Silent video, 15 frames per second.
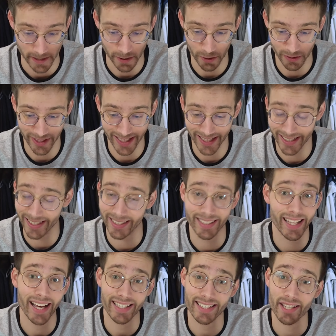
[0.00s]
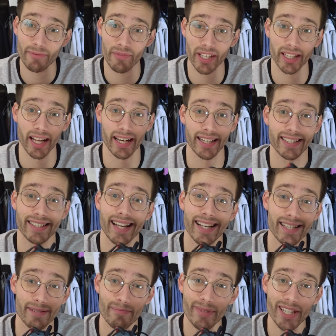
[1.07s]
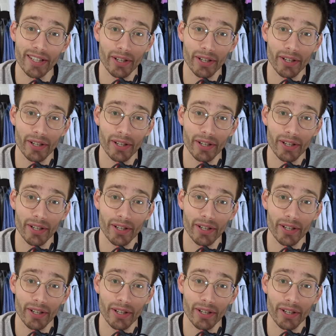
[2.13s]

So that's something that excites me